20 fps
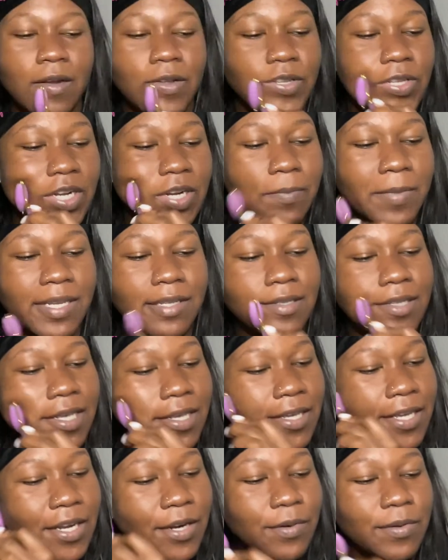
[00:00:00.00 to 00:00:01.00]
gonna turn my
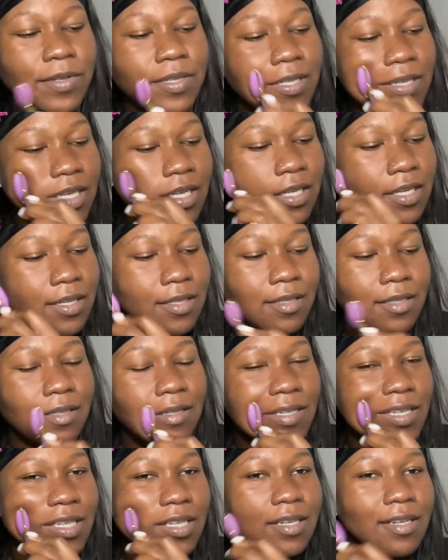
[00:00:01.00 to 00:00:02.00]
skincare routine
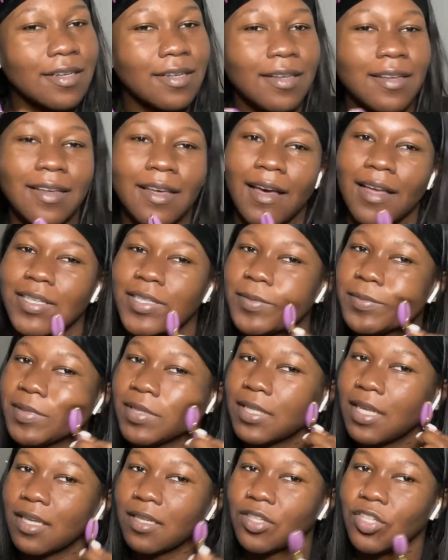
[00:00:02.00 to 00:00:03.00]
into a gossip
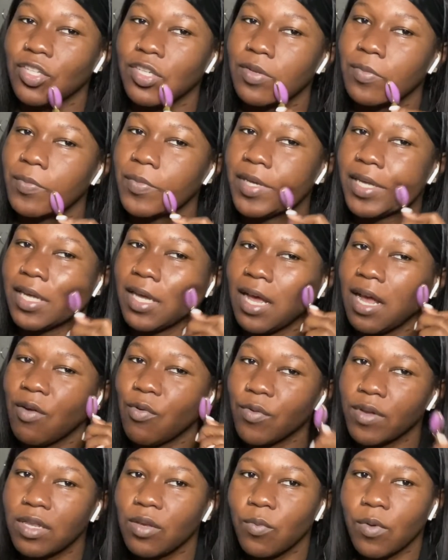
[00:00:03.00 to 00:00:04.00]
section, but I
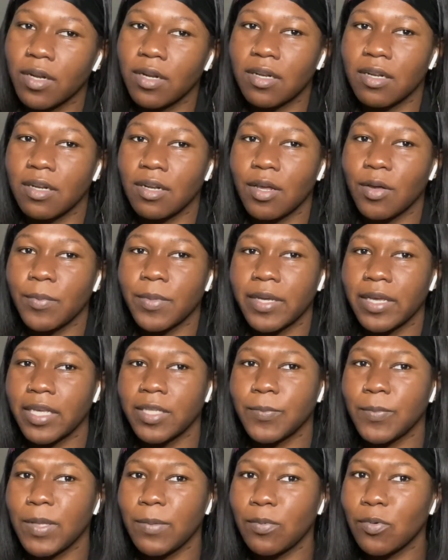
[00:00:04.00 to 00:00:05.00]
really wanted to know,
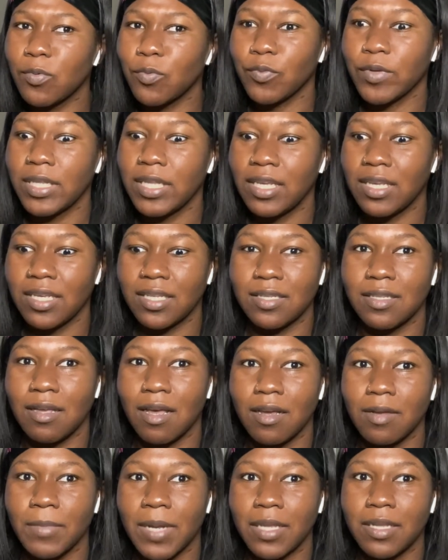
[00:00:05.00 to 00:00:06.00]
because people really is
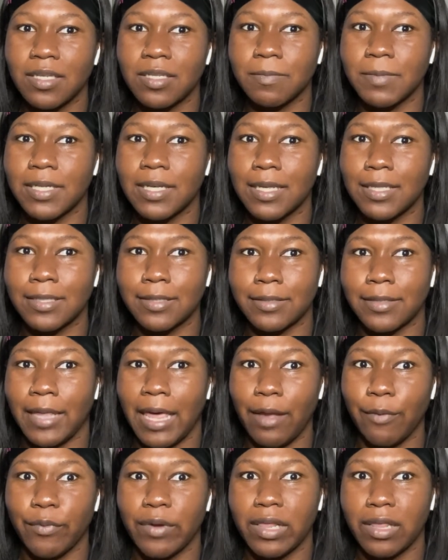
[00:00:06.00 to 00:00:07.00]
talking about this because
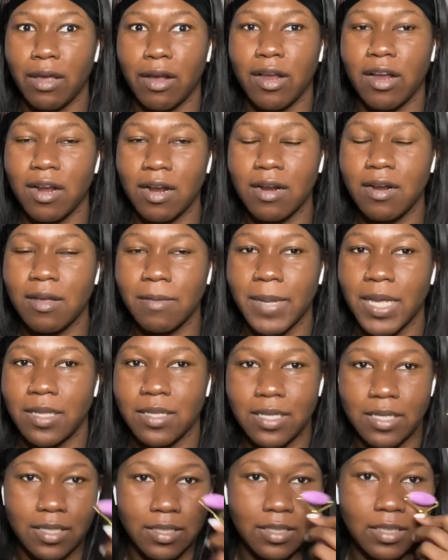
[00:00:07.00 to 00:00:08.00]
they really are hurt
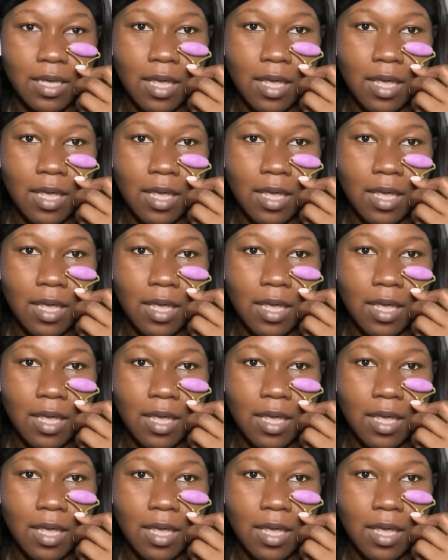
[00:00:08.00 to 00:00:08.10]
about this.